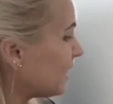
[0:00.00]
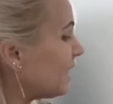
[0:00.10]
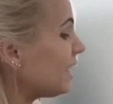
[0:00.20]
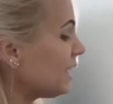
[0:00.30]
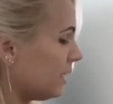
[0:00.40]

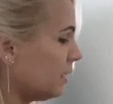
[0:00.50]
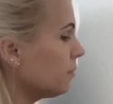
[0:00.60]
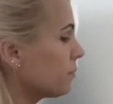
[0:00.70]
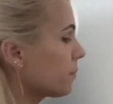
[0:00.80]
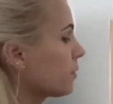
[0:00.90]
E
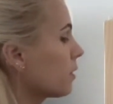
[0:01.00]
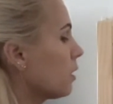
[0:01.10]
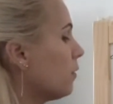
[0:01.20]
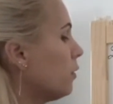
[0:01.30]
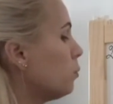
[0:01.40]

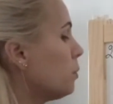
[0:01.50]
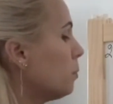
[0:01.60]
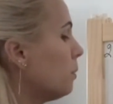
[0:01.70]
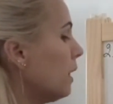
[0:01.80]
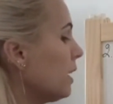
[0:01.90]
will be
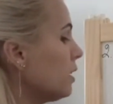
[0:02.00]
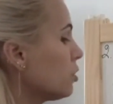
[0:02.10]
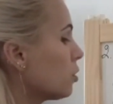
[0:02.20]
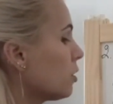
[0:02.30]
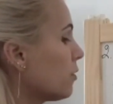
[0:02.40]

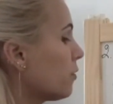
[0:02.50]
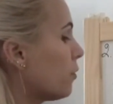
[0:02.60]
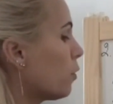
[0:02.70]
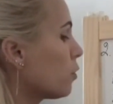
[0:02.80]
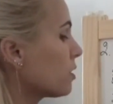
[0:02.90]
placed on the
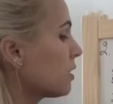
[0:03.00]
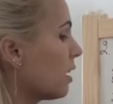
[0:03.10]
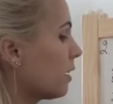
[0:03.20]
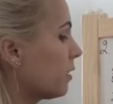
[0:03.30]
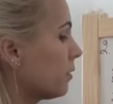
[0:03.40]
first
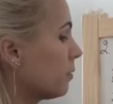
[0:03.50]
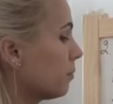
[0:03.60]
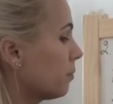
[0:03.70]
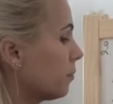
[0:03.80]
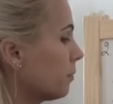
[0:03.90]
line.
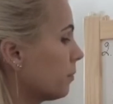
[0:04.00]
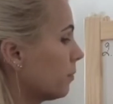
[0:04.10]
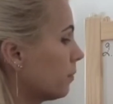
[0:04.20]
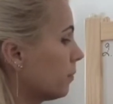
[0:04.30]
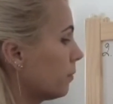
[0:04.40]

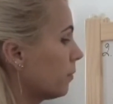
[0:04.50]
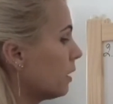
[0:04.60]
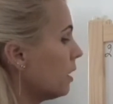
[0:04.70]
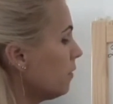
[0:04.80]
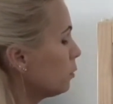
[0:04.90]

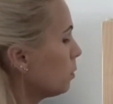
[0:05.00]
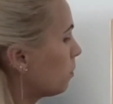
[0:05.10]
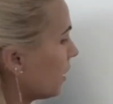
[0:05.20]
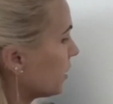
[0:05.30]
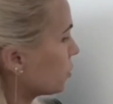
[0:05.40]
E will be
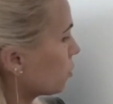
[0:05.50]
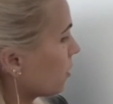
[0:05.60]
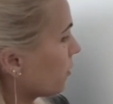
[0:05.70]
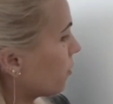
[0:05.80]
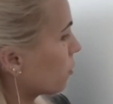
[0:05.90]
placed on the
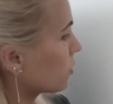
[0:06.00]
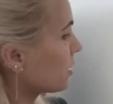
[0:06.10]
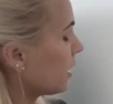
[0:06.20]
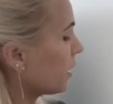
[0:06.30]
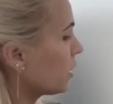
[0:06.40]
first
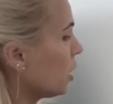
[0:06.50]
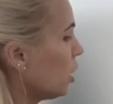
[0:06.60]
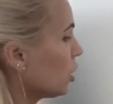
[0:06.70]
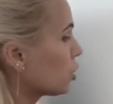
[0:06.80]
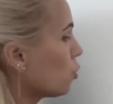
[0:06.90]
line.
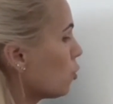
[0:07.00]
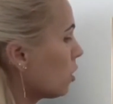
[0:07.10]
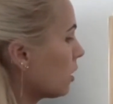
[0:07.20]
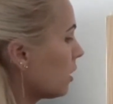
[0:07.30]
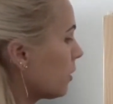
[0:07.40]

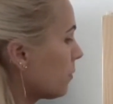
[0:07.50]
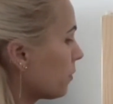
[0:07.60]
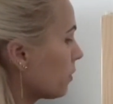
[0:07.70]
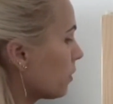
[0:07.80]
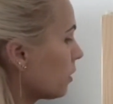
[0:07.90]
So
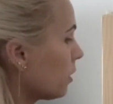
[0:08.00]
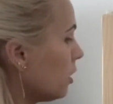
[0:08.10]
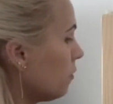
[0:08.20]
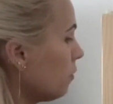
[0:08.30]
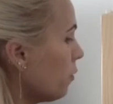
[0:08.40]

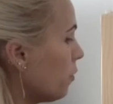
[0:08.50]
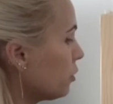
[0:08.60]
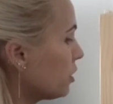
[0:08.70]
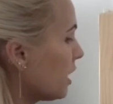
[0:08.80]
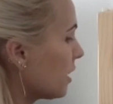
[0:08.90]
if you will
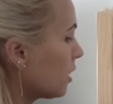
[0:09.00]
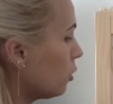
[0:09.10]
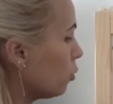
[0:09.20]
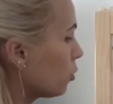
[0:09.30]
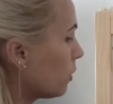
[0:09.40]
take a
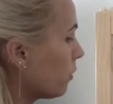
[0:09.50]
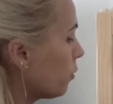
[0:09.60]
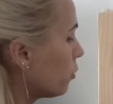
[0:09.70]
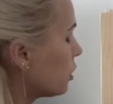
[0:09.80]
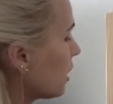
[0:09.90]

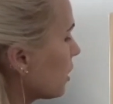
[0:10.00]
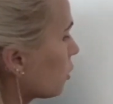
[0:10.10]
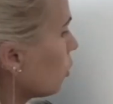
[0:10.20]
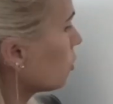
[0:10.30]
close